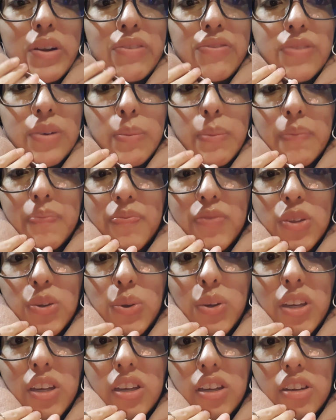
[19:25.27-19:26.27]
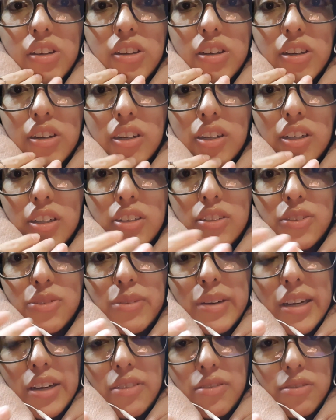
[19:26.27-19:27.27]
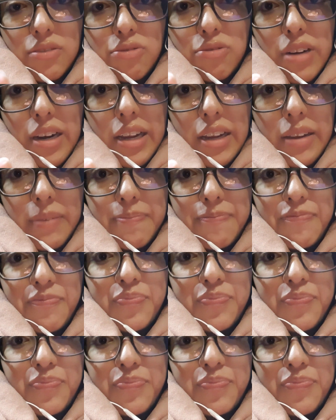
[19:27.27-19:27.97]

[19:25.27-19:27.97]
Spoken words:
from to here so I don't dry.